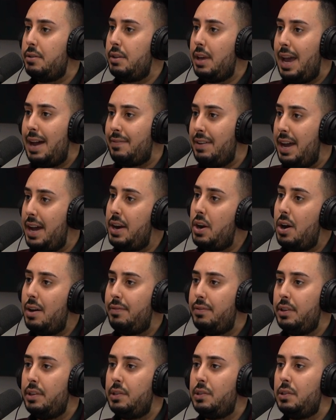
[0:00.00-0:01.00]
They have a head
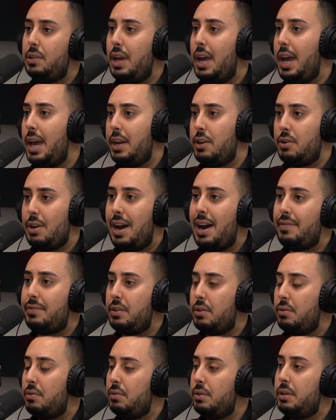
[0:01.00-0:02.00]
office and
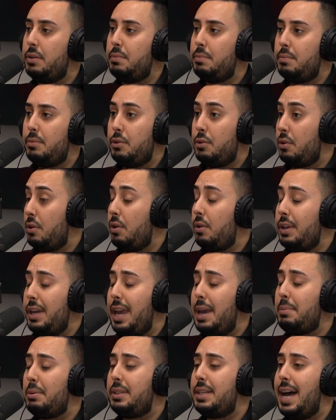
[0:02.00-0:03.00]
you're
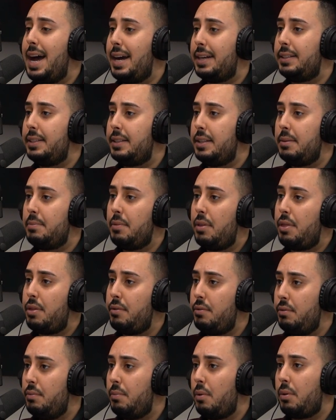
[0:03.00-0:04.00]
only able to access them
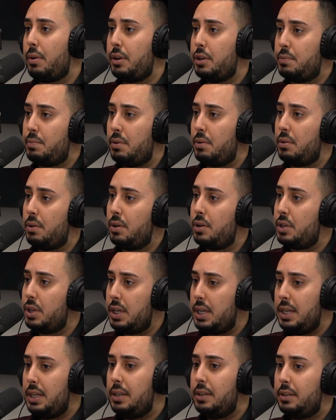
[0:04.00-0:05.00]
through mortgage brokers
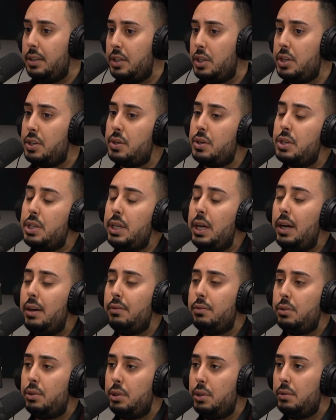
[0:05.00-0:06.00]
such as
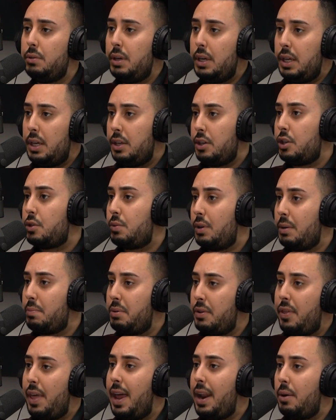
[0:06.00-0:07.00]
ourselves. So just want
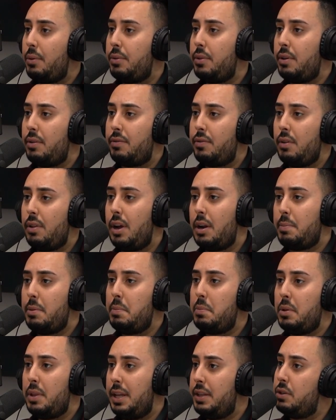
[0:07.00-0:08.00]
to put that out there for a lot of
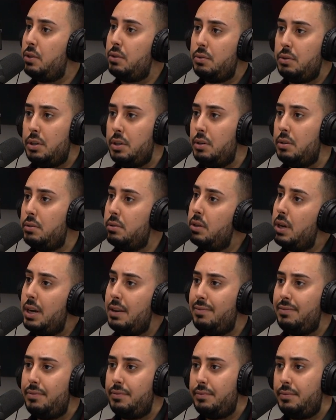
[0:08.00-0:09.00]
people that don't know kind
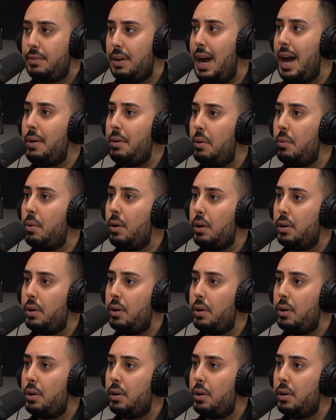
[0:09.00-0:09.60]
of how it works.